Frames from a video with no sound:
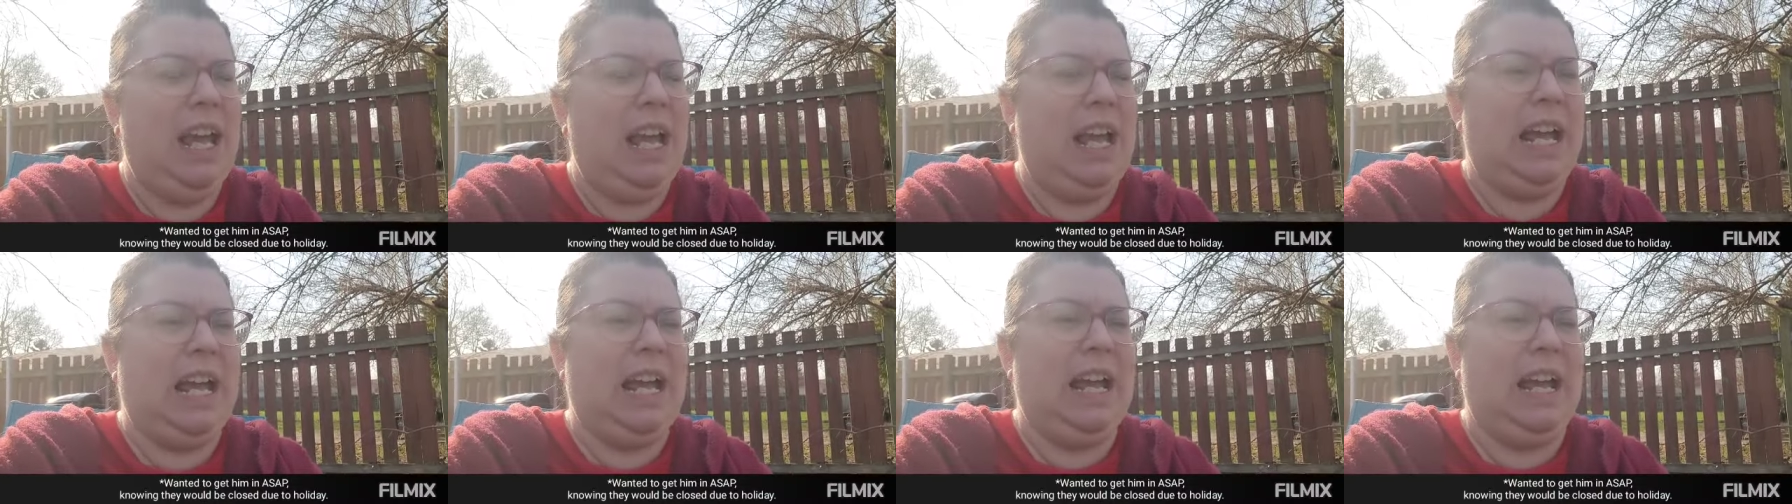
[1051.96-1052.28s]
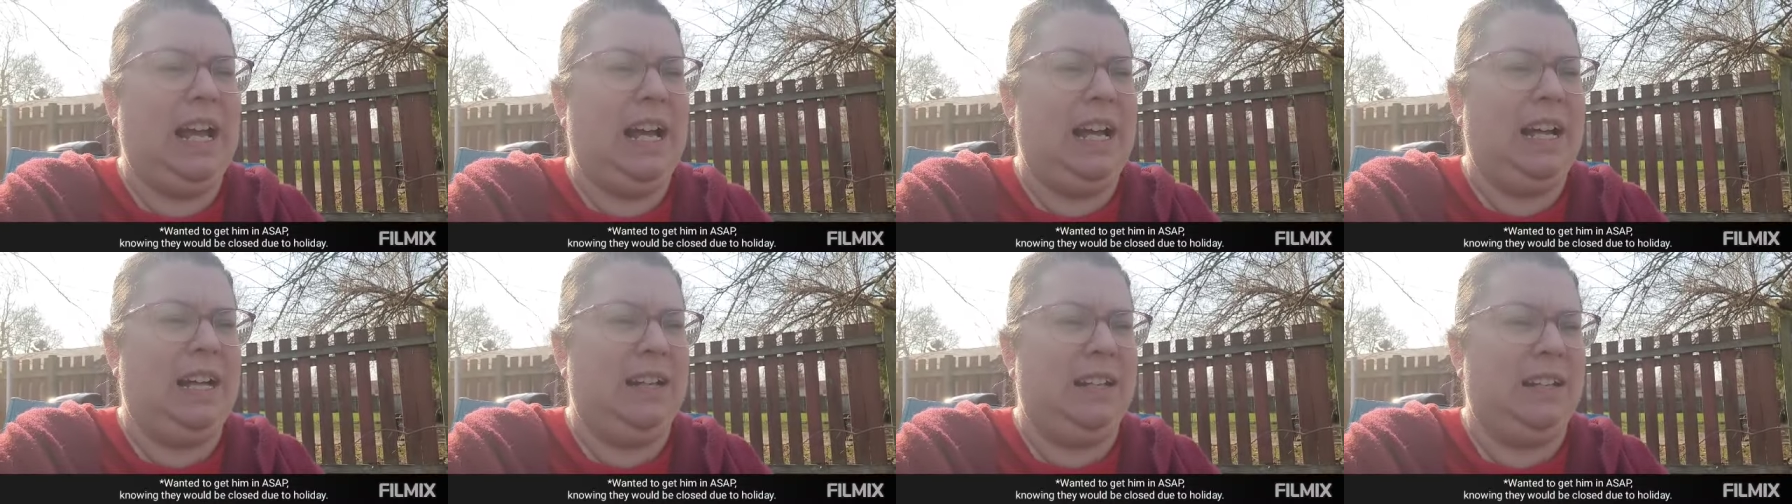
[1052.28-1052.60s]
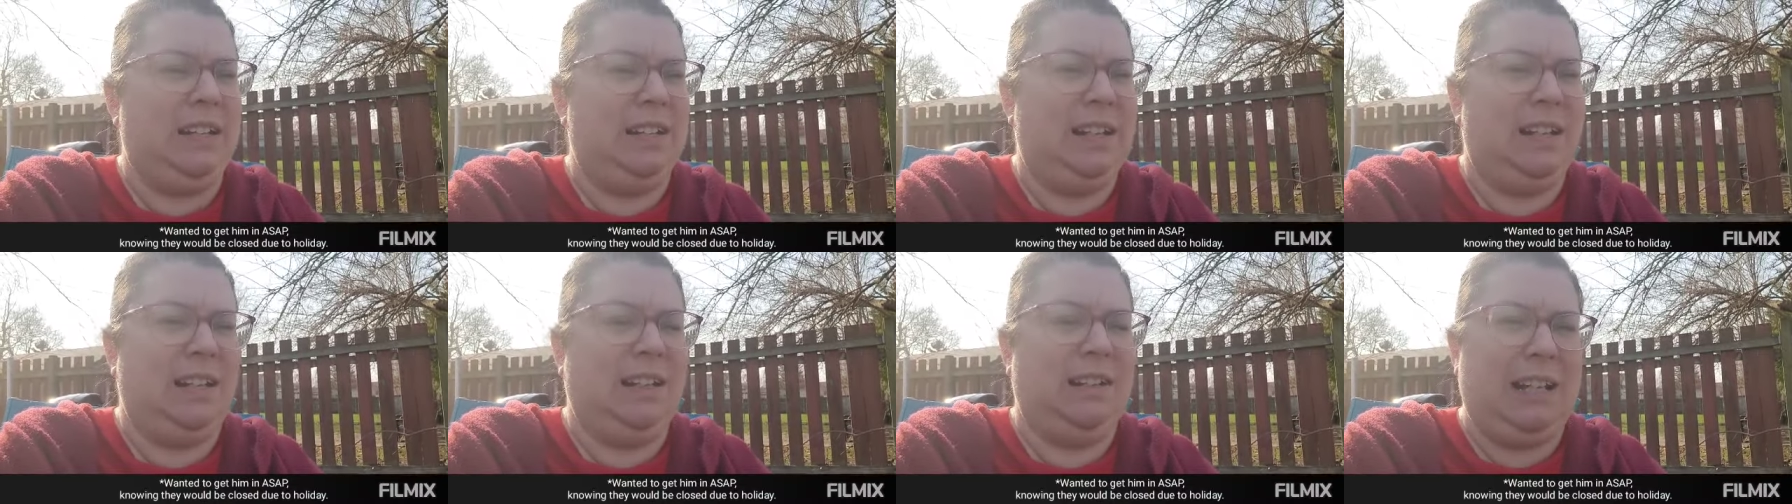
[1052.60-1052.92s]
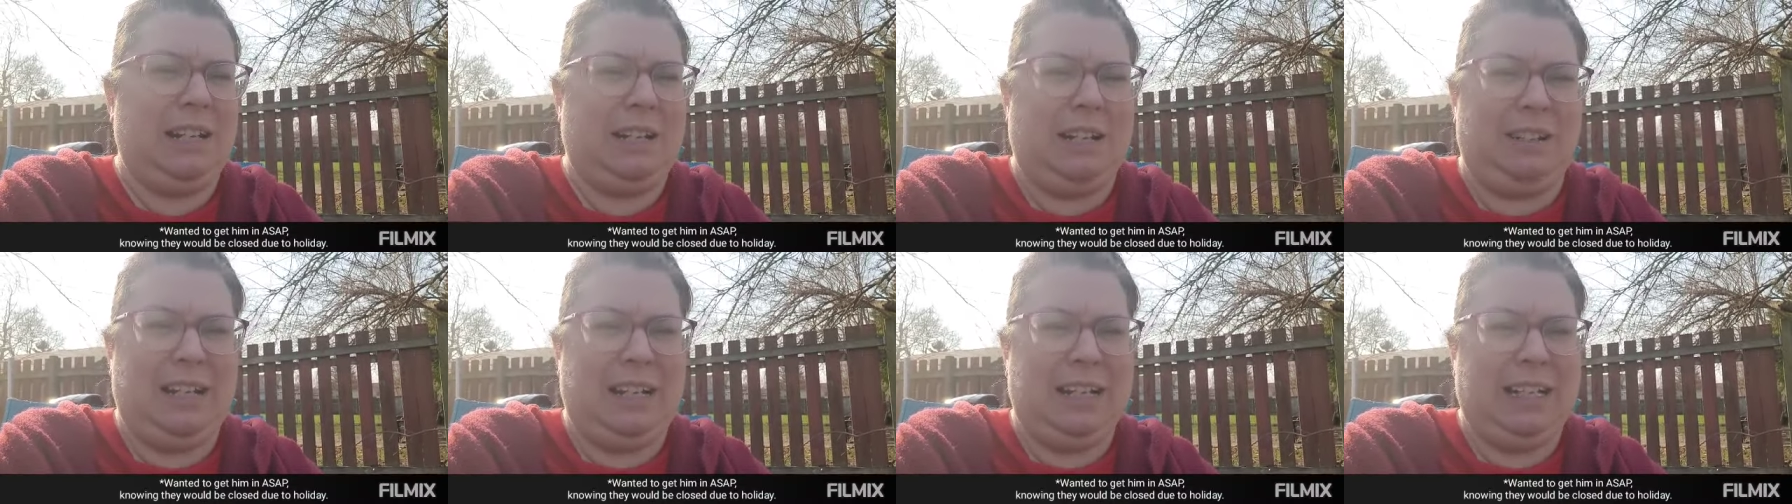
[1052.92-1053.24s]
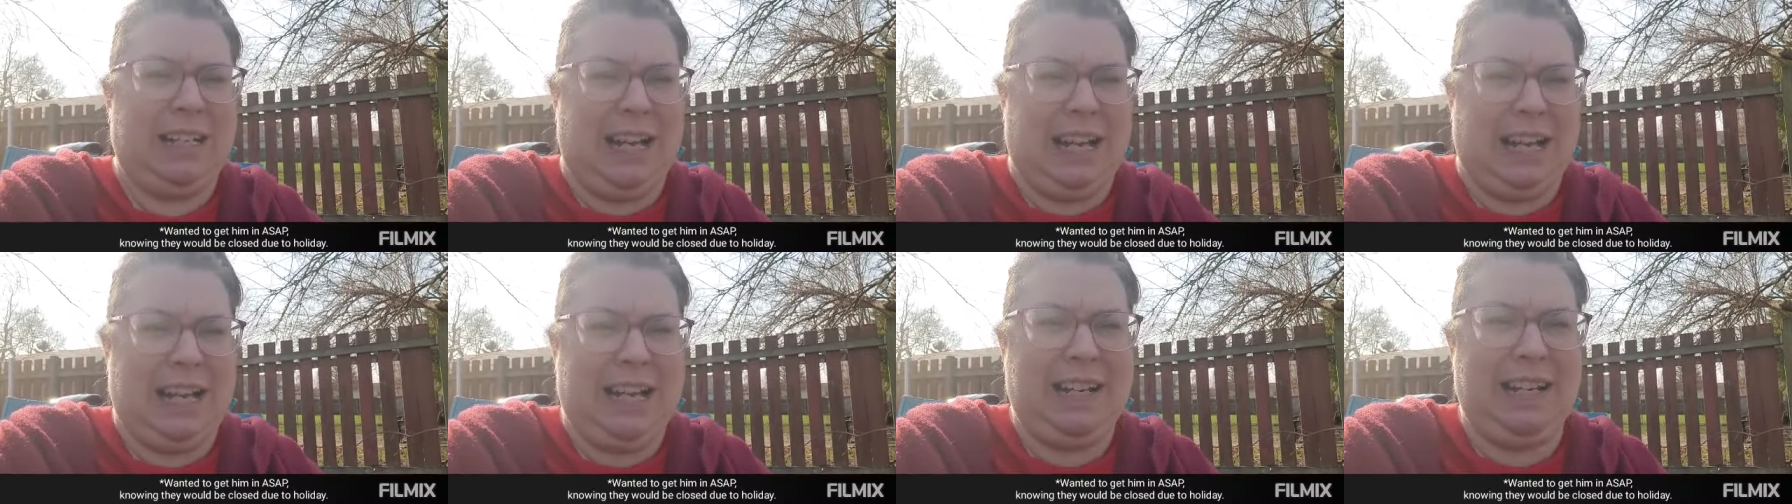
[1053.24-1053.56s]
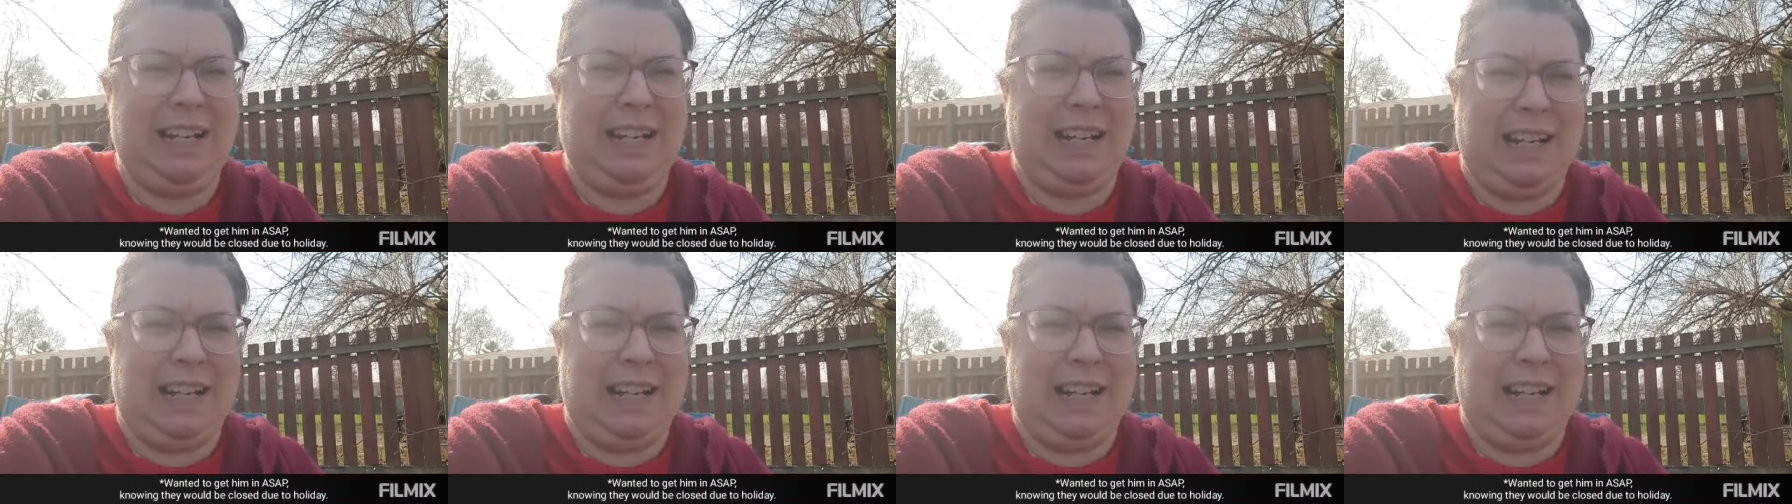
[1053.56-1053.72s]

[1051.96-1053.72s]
And later that night,